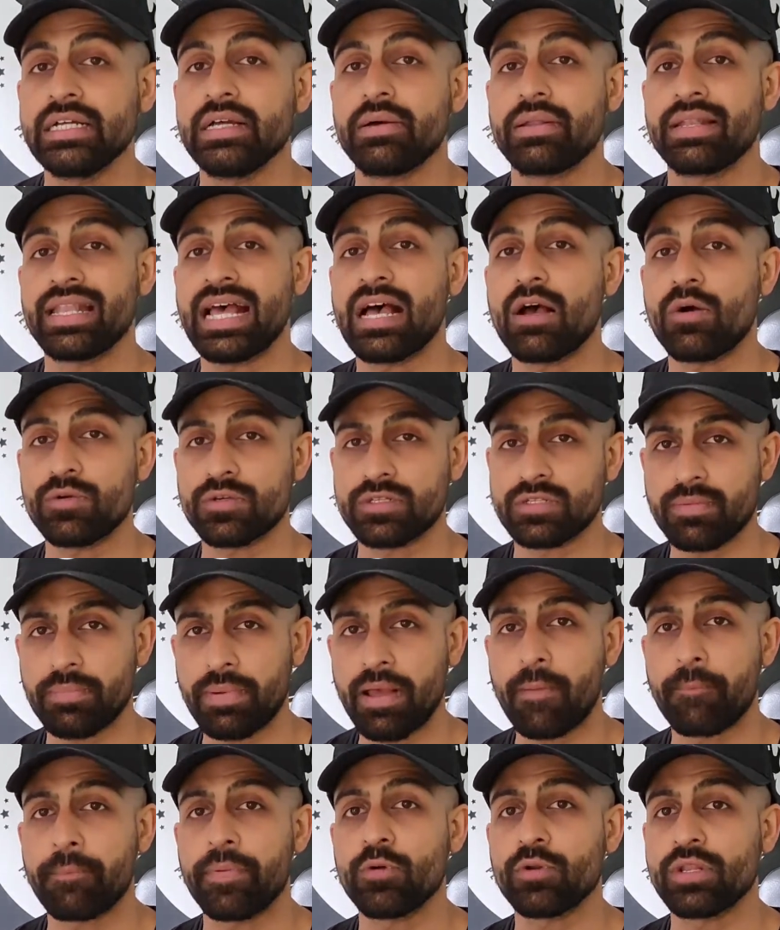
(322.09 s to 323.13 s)
Now it was
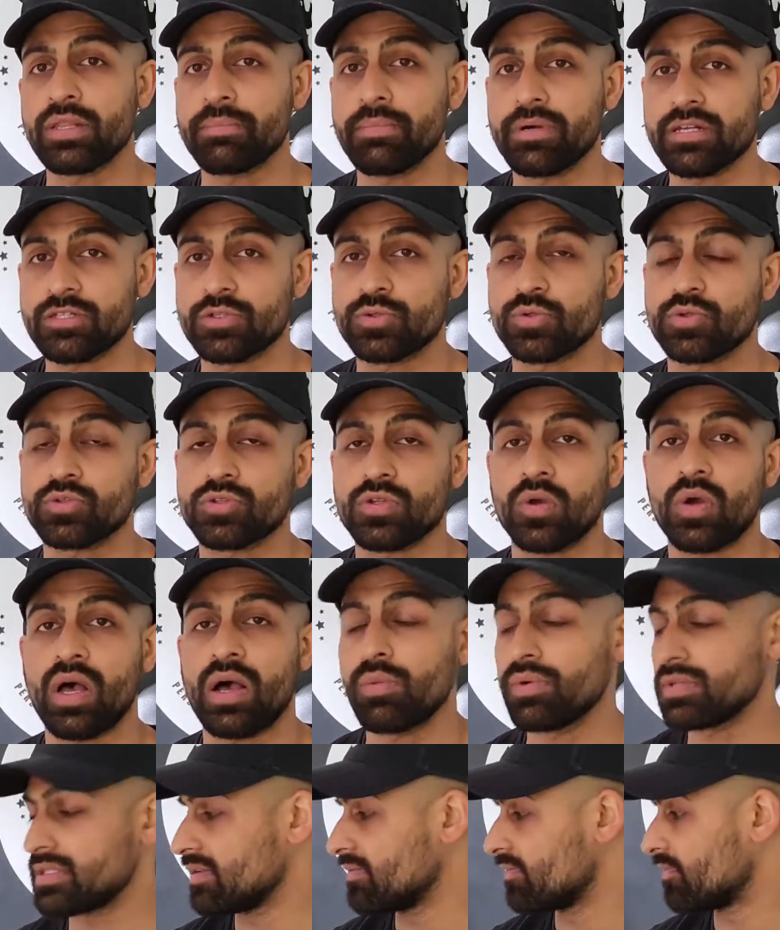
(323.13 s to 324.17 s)
about building muscle. So I
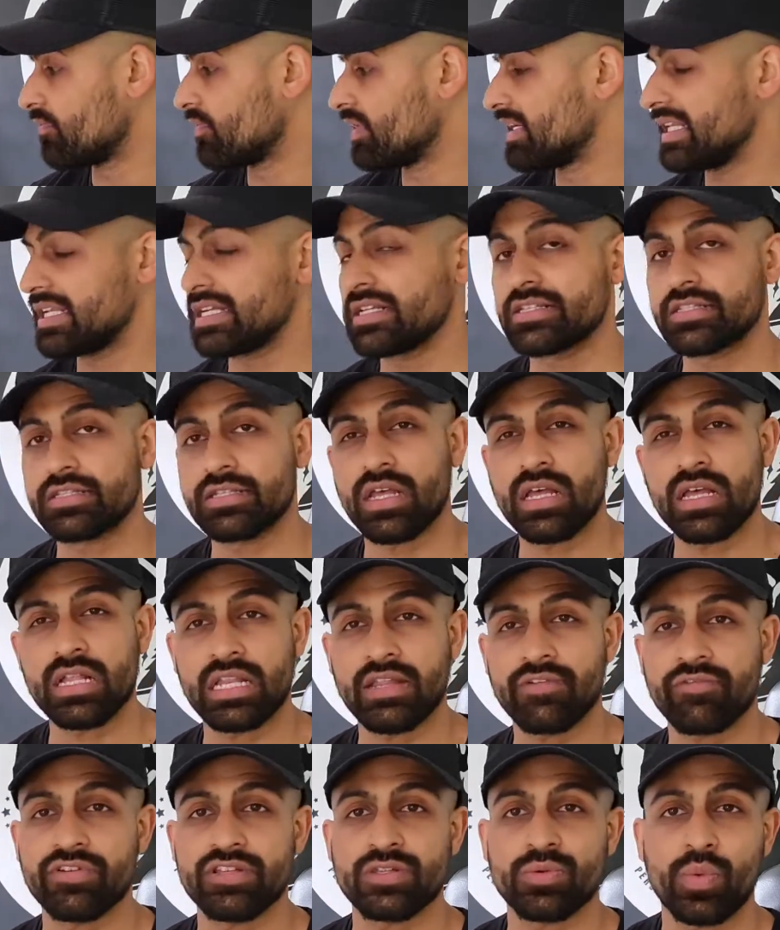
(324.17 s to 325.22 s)
wasn't really concerned
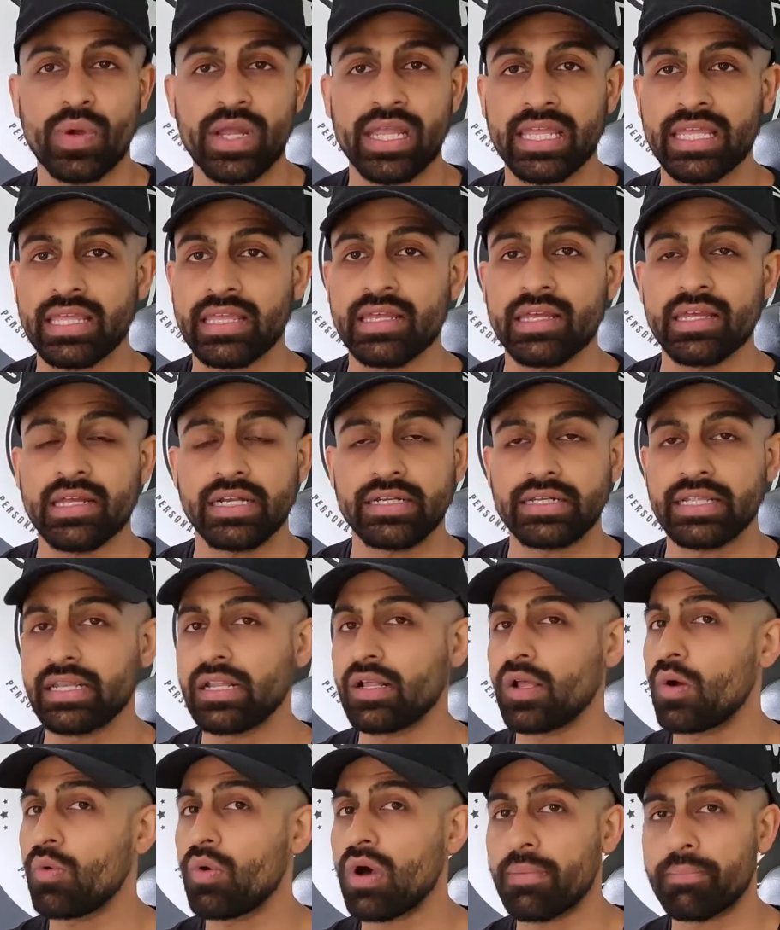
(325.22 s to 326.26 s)
if his weight didn't
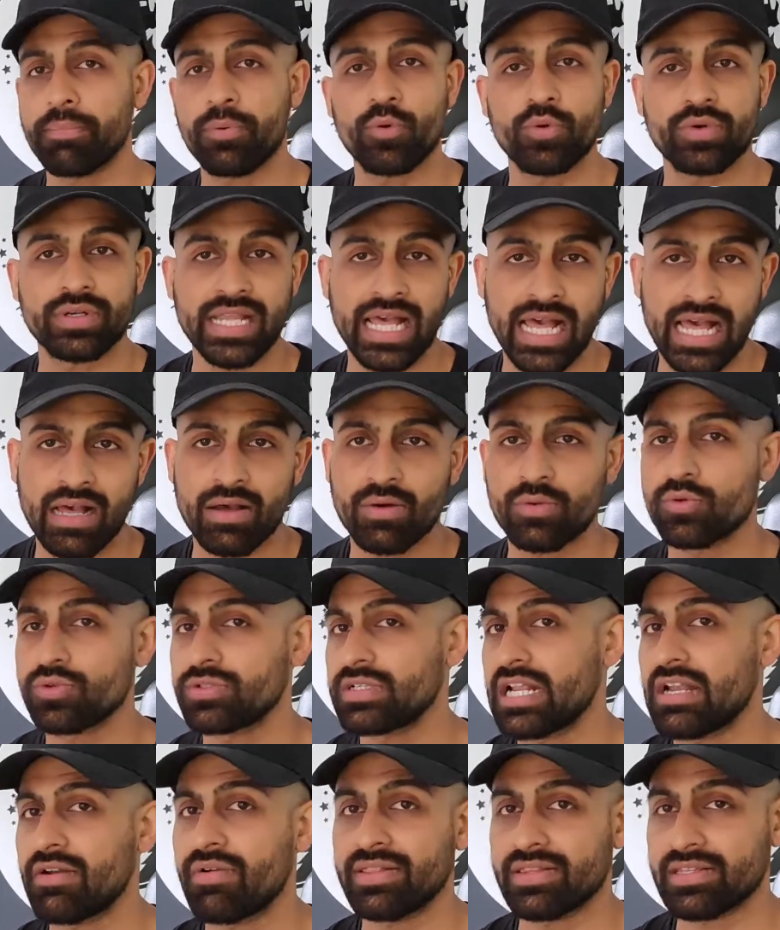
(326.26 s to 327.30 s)
go up or down or
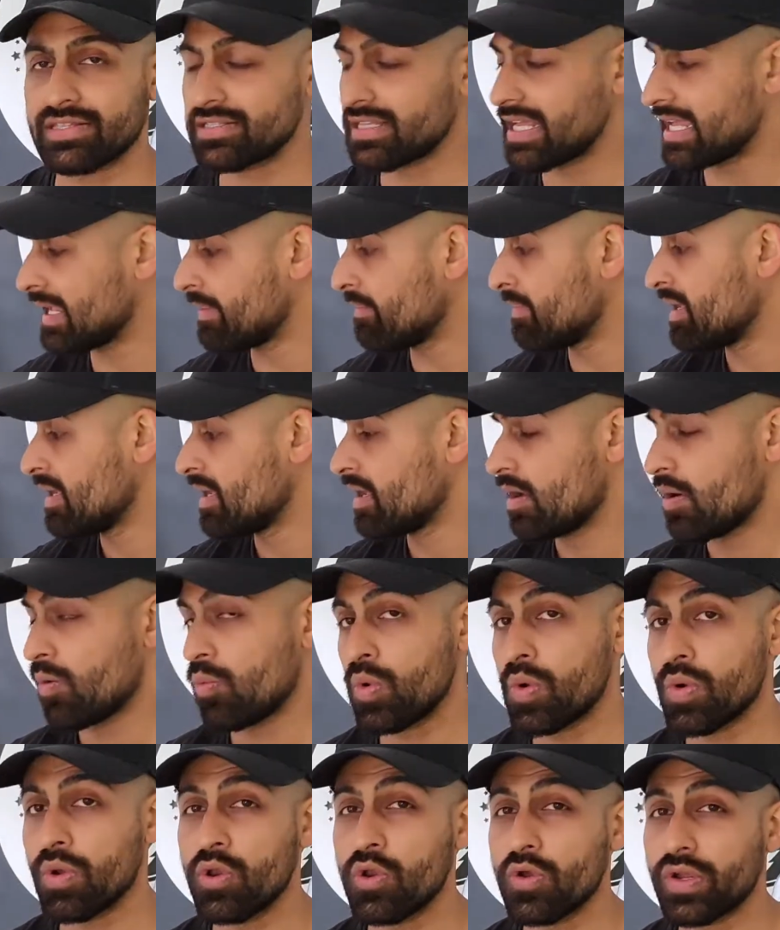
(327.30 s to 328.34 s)
stayed around the same.
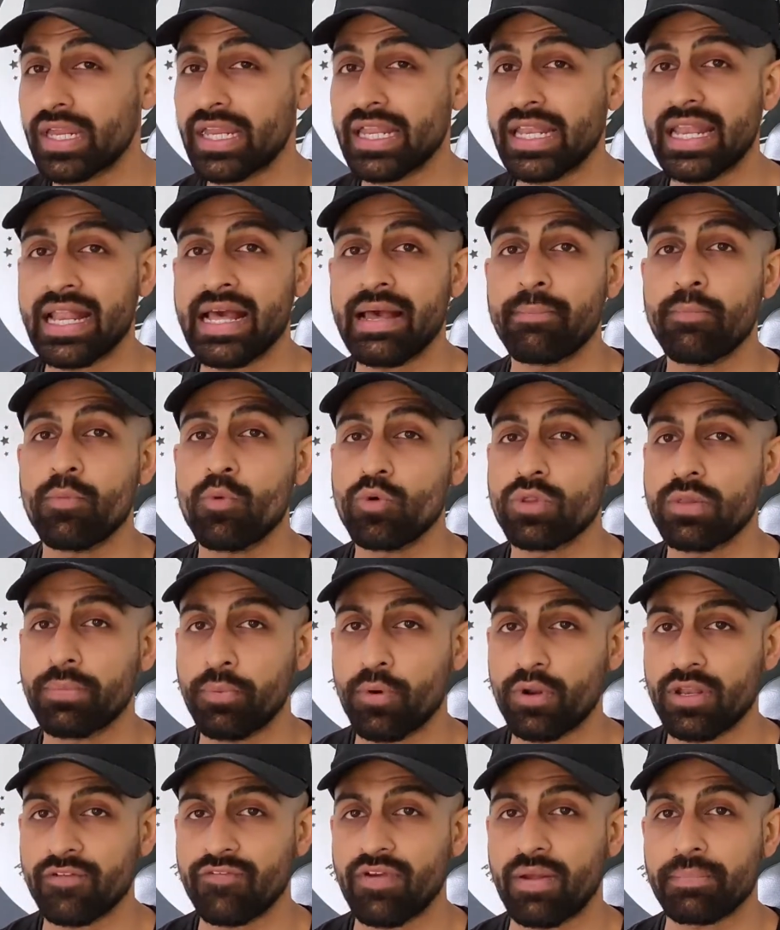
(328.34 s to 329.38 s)
We were looking at more the
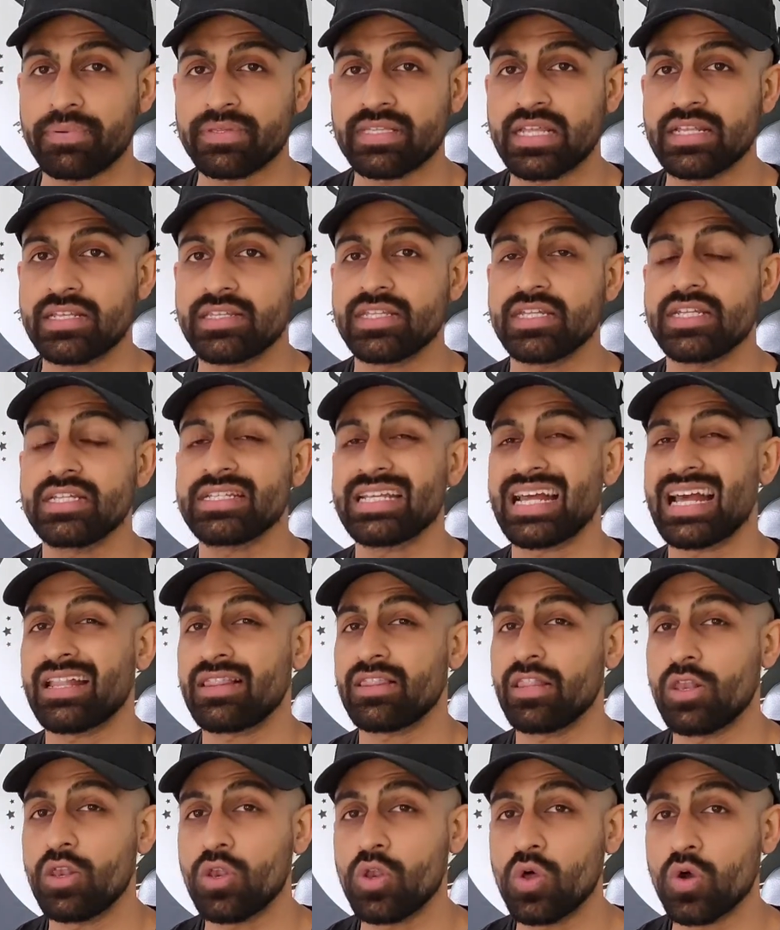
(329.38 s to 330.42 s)
body fat percentage and
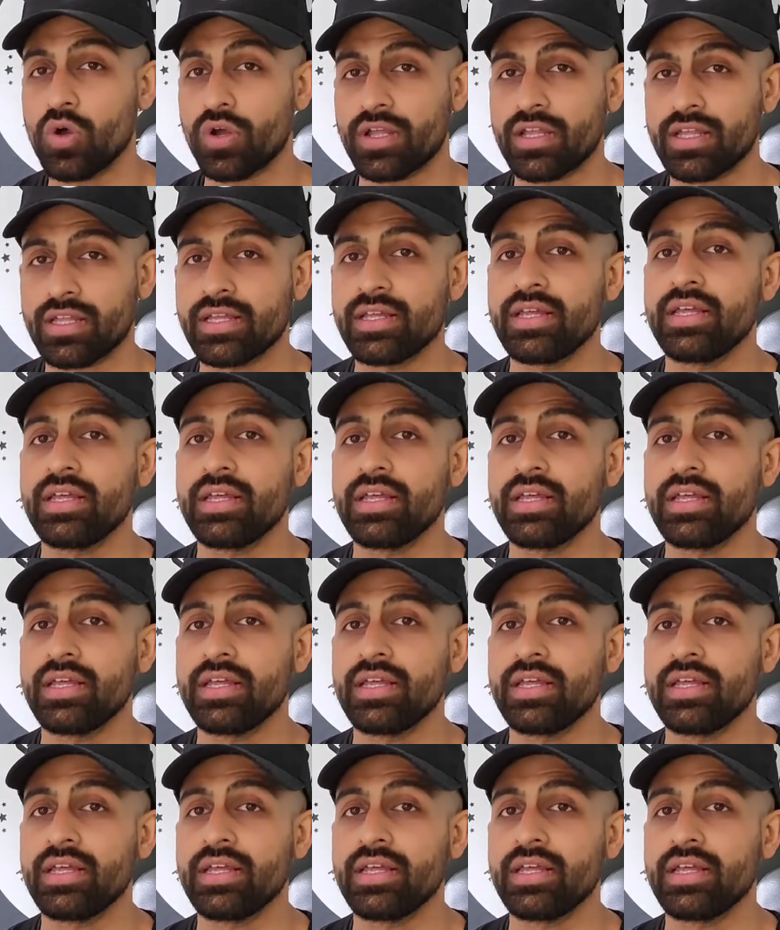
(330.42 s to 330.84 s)
the look.